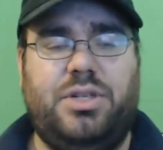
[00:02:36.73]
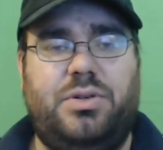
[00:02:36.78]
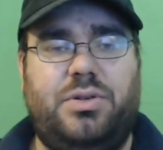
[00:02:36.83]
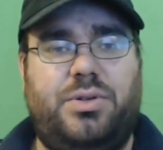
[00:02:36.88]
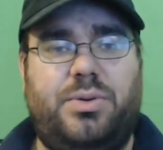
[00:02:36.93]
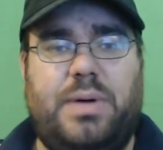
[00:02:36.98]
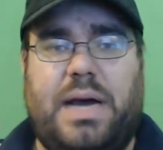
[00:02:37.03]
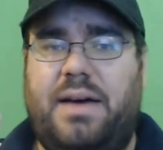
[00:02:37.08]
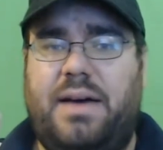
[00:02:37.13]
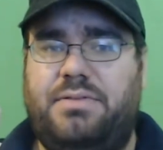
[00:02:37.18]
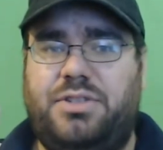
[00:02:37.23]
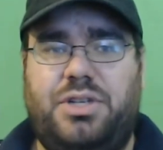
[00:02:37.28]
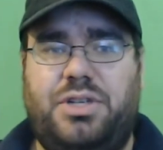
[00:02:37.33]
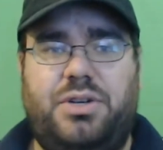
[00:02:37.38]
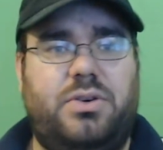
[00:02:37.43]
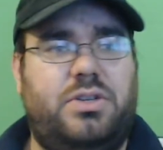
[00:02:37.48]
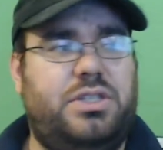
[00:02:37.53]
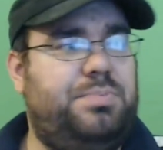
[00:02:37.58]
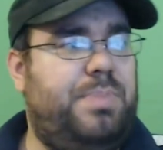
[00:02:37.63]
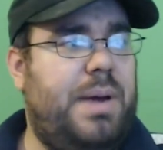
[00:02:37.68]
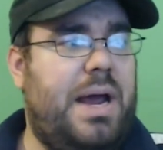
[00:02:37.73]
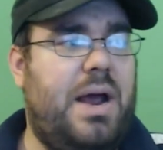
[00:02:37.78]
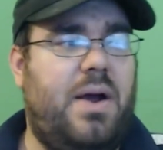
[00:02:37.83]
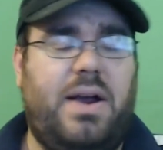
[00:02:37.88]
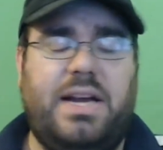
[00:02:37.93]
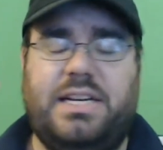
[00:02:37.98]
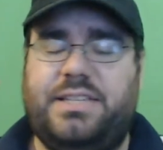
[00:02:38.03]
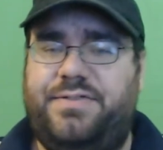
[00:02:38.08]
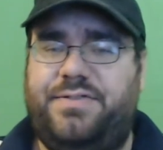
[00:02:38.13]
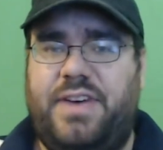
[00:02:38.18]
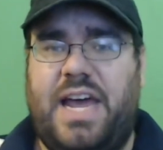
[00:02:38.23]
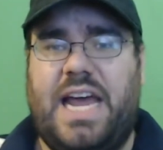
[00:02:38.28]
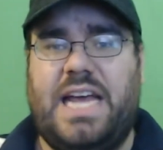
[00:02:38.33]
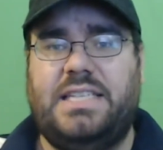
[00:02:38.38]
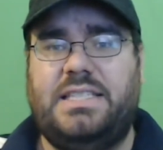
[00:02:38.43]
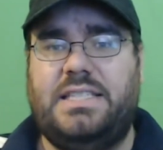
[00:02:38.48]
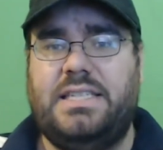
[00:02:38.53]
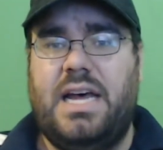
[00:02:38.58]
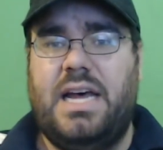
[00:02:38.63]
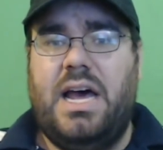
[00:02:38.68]
You have jukes, parries,
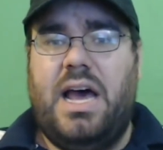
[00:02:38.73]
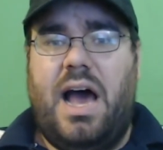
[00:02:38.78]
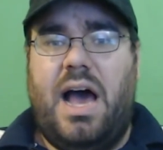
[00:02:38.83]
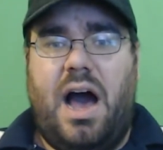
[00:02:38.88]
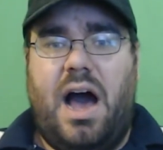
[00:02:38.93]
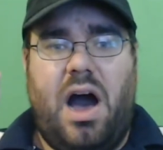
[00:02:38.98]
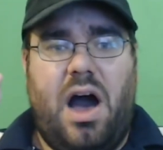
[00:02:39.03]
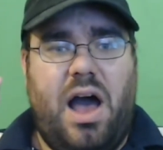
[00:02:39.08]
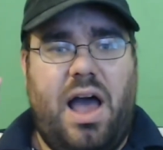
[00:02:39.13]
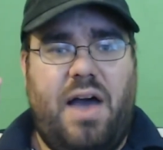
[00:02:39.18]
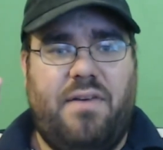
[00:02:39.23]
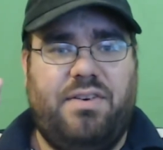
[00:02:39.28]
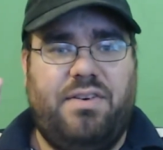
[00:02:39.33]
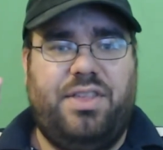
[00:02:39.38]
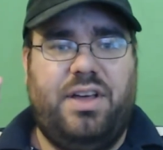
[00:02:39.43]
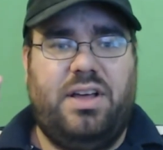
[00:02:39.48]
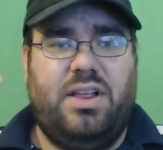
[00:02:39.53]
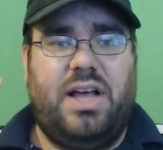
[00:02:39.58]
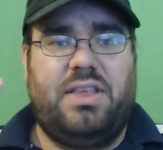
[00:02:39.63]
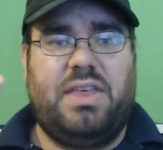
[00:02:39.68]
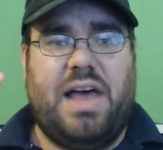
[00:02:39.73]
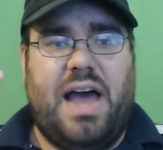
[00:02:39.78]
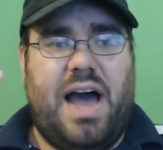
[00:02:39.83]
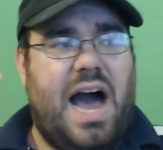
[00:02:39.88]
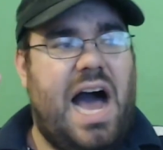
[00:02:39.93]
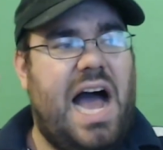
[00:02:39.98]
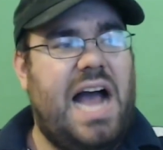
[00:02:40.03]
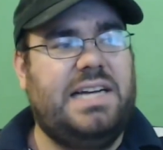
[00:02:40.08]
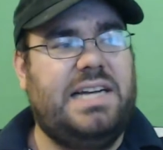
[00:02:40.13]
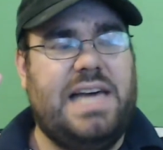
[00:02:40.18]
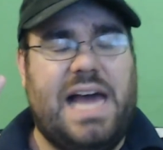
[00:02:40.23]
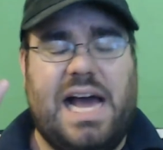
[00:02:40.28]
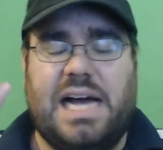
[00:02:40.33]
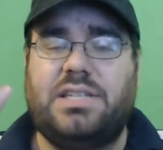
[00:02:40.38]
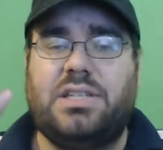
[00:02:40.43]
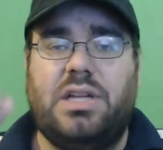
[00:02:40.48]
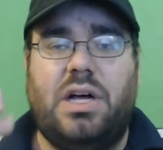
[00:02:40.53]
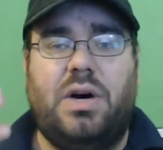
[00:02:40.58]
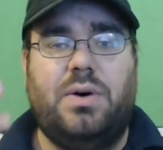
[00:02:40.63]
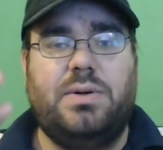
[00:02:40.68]
feints, everything like that, high
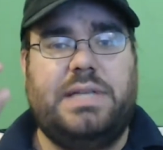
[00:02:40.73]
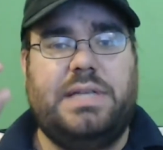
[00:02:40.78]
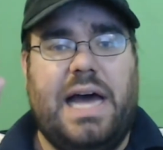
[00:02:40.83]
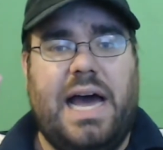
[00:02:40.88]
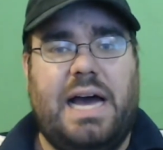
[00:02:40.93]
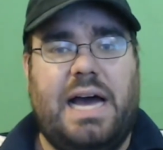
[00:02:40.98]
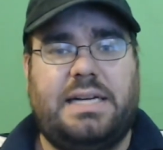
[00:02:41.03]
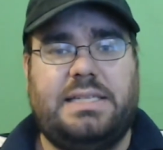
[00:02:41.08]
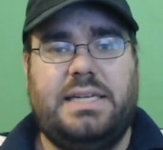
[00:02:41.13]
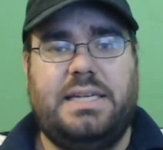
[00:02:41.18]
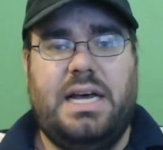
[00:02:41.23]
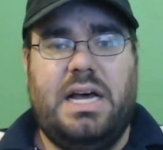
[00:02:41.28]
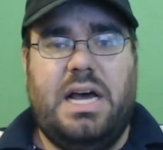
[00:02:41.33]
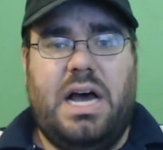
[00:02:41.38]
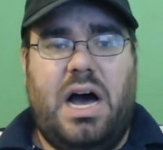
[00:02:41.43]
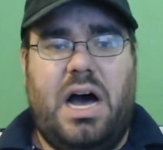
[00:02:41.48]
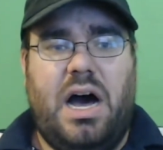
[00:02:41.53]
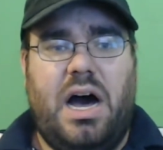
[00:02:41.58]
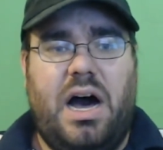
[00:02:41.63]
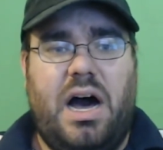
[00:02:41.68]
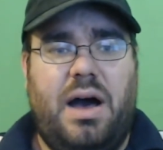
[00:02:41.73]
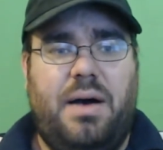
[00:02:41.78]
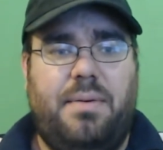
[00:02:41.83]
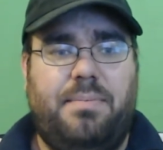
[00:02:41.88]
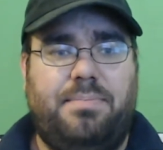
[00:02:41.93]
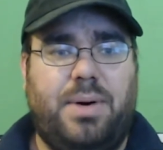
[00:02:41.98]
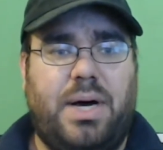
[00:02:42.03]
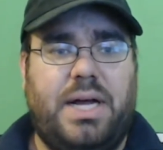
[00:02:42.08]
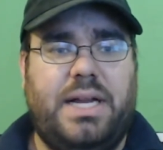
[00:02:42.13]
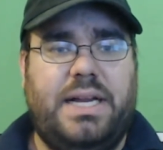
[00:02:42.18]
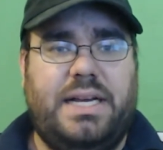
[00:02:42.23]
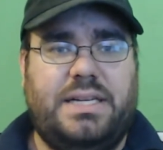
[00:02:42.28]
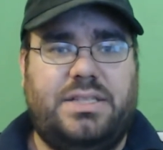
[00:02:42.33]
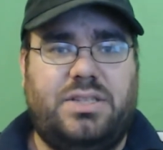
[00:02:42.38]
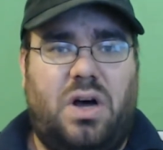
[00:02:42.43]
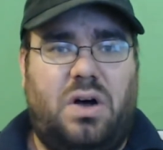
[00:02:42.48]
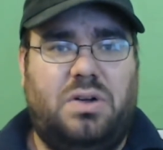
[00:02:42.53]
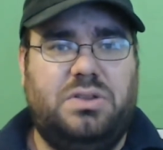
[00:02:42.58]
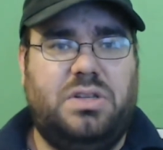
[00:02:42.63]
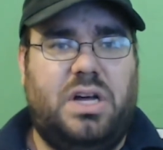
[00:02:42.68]
attacks, low attacks, but it's
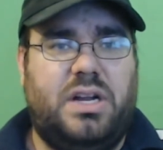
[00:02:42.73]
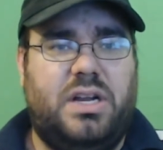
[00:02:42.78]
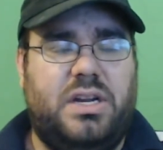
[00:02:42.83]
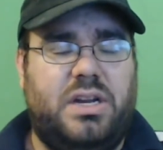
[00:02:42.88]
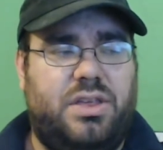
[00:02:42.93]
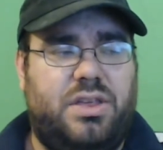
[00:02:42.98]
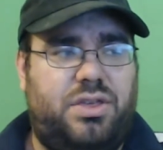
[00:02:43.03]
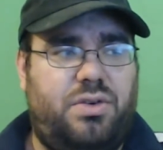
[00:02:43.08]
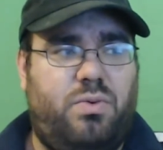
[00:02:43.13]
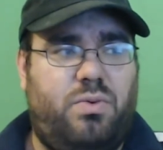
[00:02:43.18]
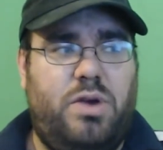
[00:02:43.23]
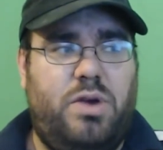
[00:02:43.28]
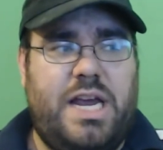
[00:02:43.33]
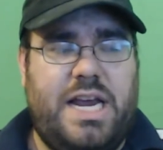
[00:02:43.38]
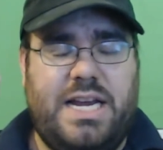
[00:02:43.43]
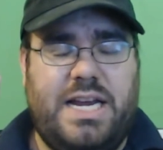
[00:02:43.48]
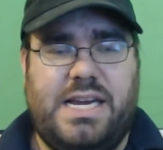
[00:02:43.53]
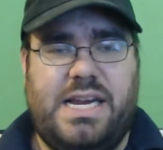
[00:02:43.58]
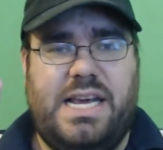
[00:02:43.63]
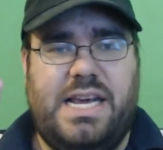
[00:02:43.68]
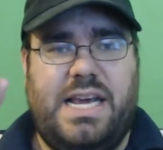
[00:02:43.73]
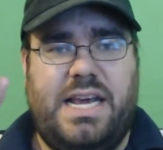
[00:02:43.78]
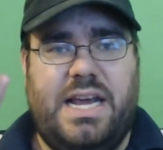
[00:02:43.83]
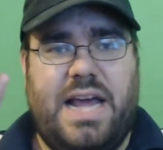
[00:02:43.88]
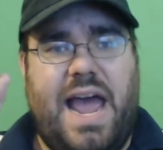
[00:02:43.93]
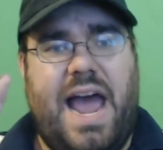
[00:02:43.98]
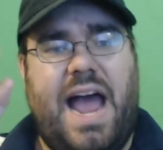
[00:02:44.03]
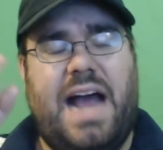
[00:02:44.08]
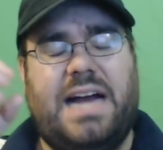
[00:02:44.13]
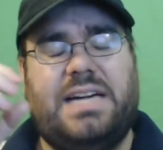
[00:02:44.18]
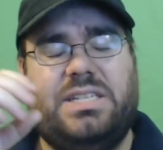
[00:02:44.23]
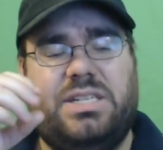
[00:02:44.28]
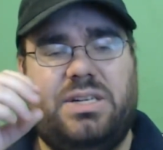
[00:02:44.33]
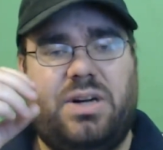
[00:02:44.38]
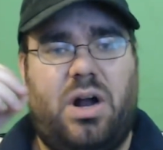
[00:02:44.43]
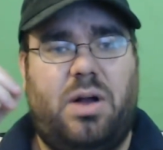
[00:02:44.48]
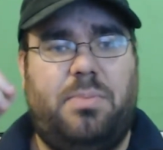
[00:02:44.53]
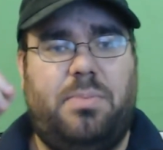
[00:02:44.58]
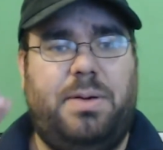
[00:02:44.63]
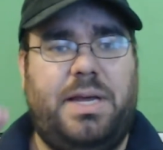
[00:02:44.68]
all done in a 3D action
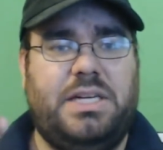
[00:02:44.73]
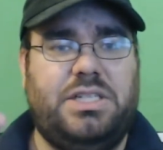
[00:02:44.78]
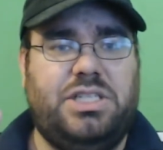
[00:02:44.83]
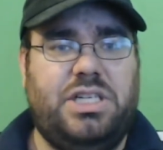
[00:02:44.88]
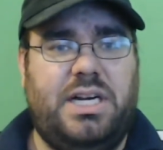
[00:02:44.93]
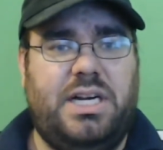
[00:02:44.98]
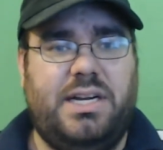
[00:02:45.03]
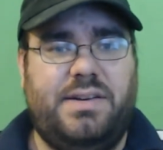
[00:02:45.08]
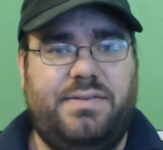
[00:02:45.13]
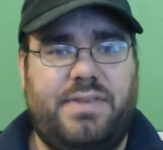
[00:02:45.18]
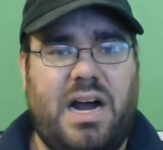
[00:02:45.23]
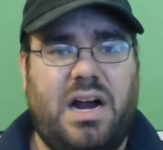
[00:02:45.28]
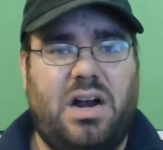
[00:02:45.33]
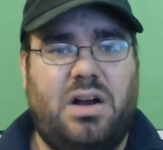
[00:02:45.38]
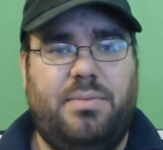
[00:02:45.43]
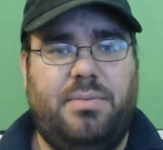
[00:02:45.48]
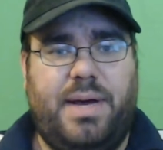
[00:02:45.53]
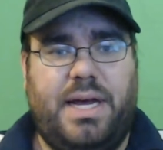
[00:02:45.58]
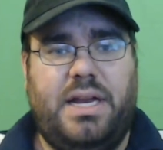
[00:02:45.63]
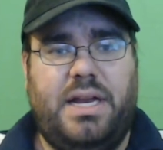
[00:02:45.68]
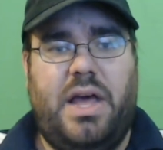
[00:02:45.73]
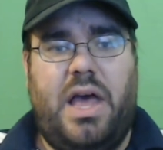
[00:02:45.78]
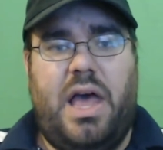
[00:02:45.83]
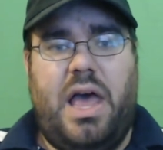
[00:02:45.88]
RPG environment,